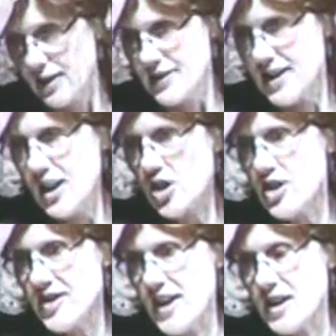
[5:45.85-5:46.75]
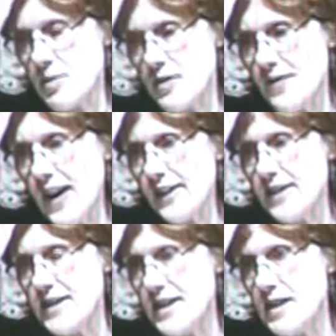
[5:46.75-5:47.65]
teachers set up to fail and
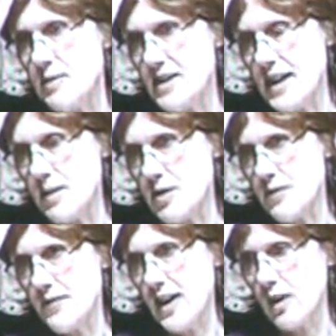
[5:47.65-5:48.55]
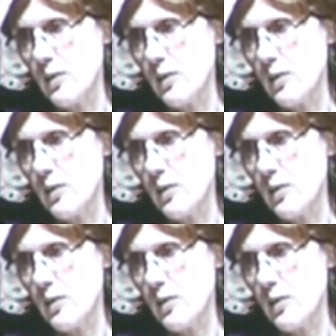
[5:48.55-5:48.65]
the system set up to fail.